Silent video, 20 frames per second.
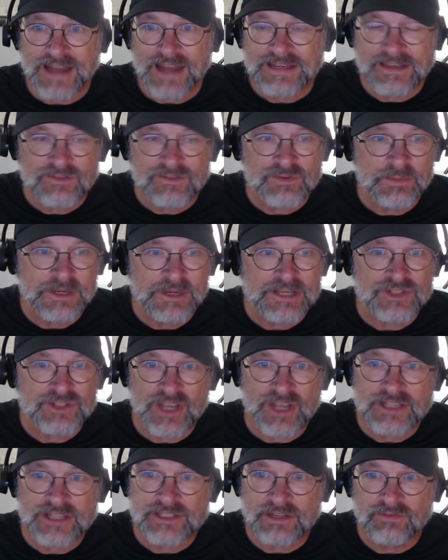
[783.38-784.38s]
gives me a
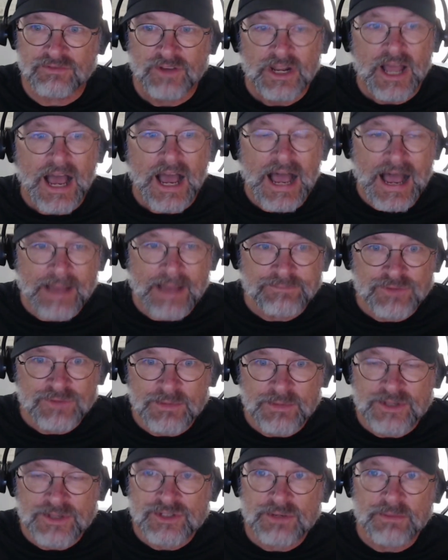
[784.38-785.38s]
sense of
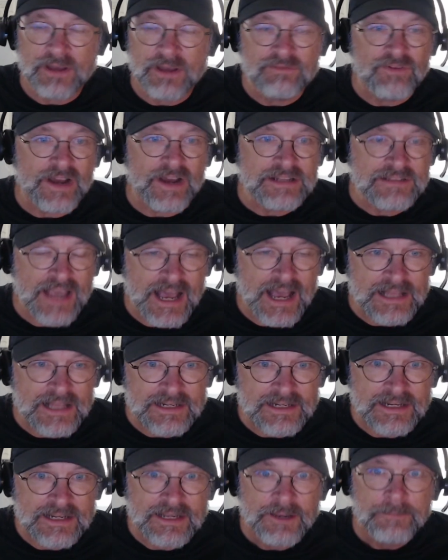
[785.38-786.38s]
optimism and
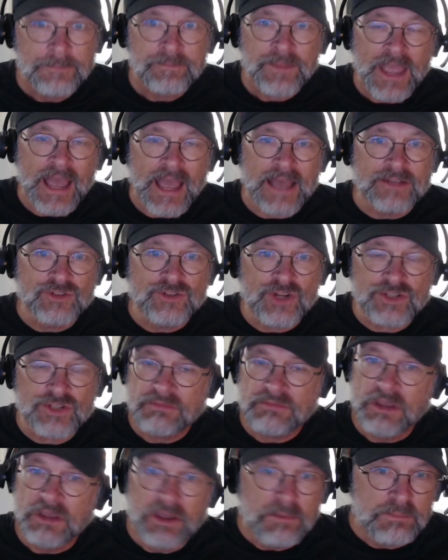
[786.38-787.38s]
vitality and just
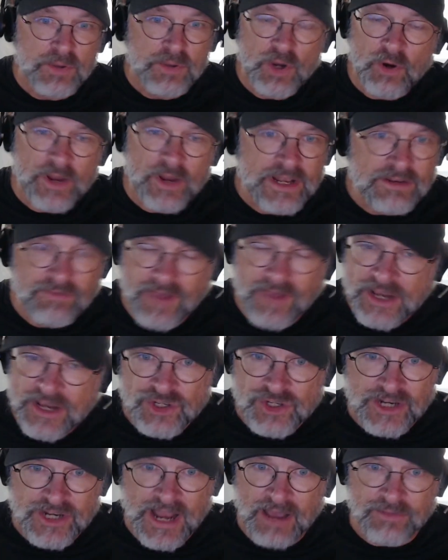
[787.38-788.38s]
pure
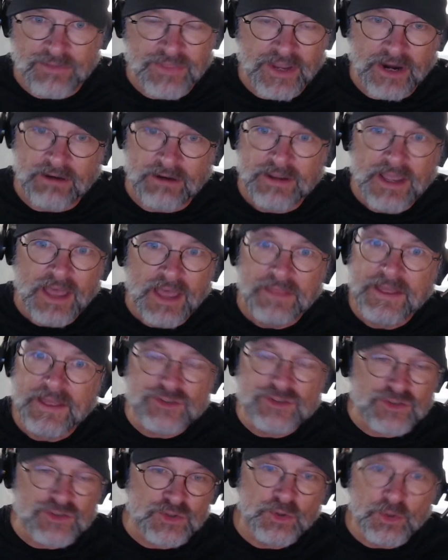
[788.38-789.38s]
innovation out there that
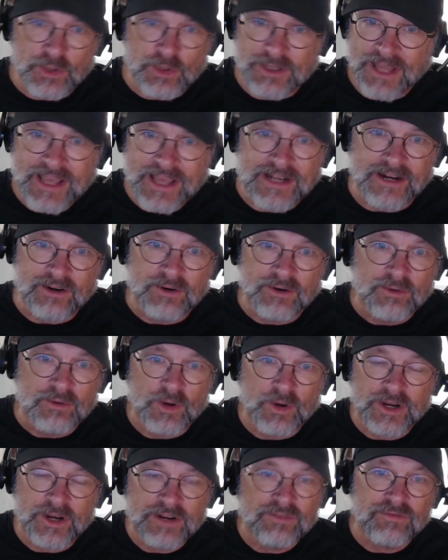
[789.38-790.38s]
sooner or later we're
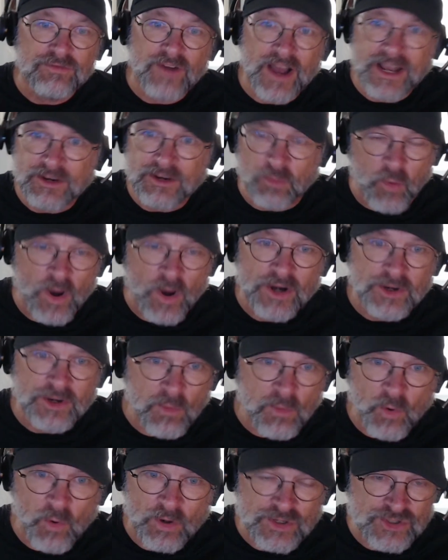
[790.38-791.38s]
going to find one or
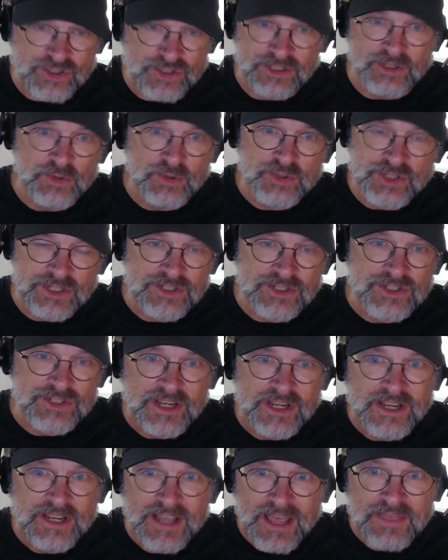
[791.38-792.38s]
more solutions
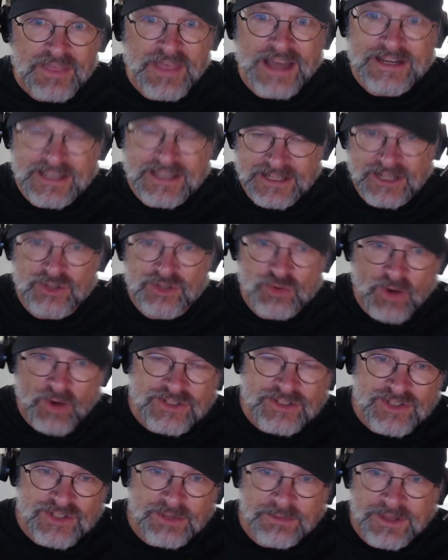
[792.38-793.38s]
that can address
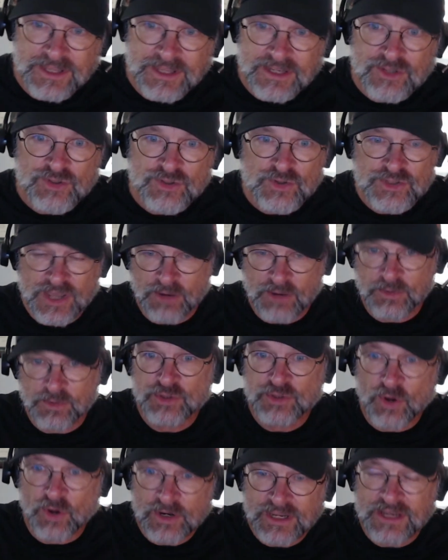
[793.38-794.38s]
some of the issues that we're
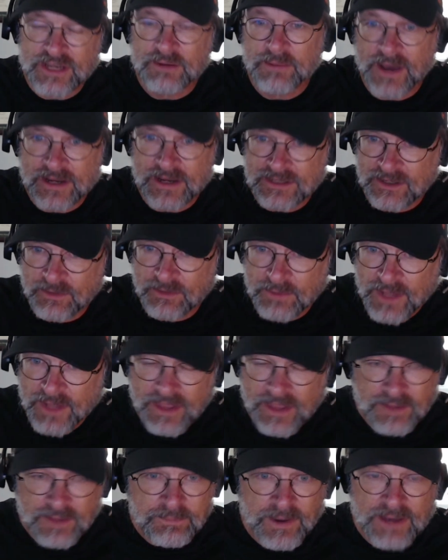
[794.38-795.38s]
talking about,
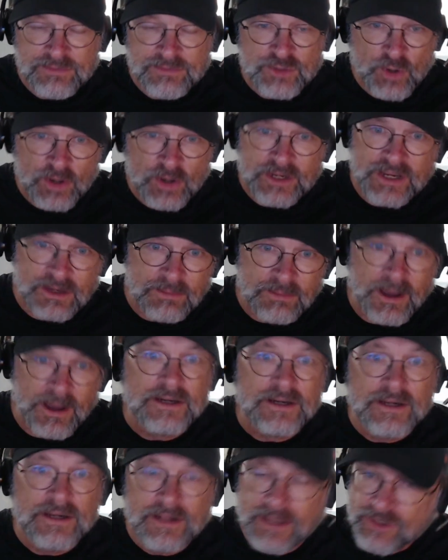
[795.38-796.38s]
that Bob's talking about,
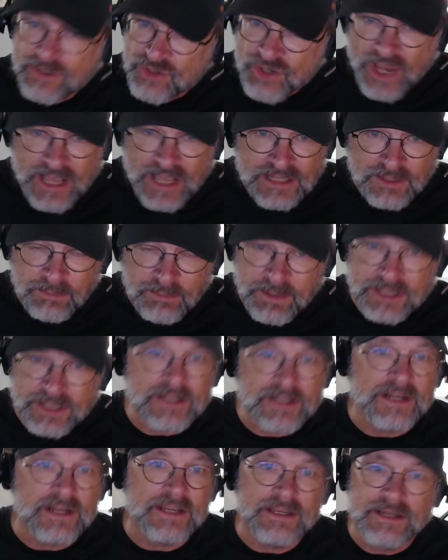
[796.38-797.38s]

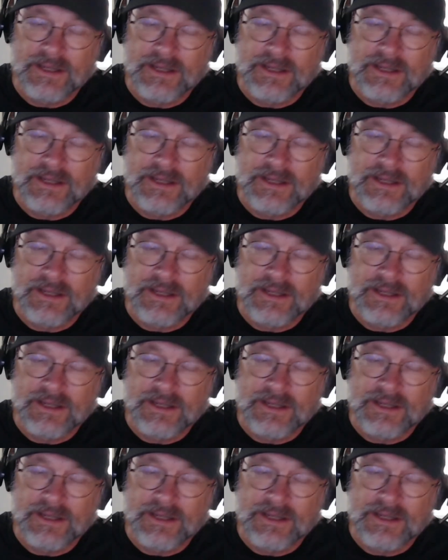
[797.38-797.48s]
scalability,